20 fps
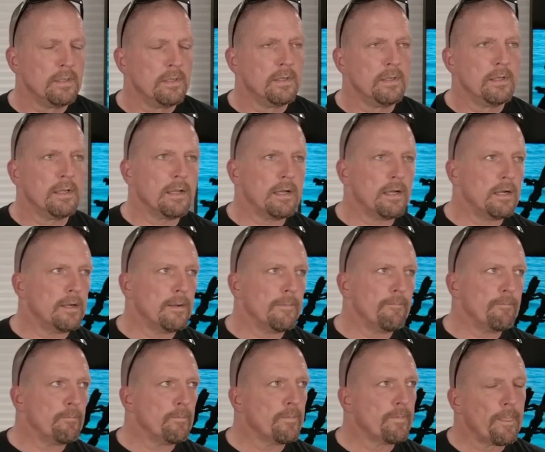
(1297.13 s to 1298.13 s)

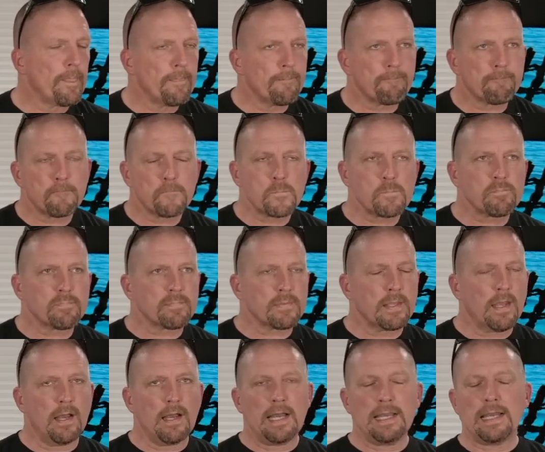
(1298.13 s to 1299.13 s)

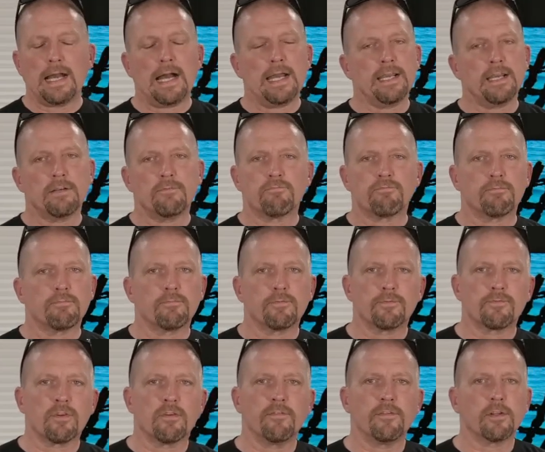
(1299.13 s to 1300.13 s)
I had
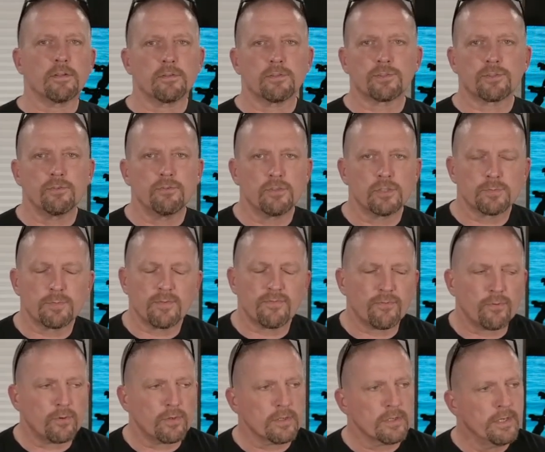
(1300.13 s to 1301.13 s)
driven other scooters
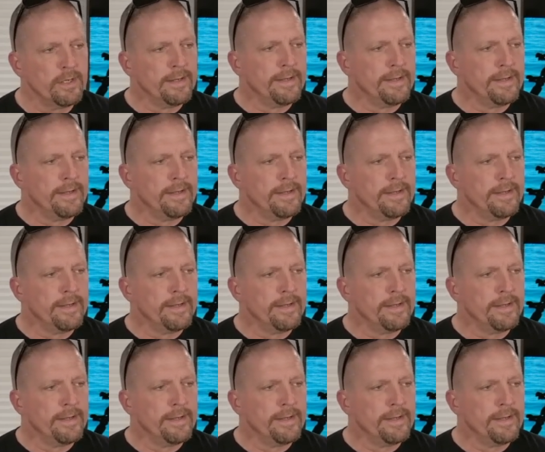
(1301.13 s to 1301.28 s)
before.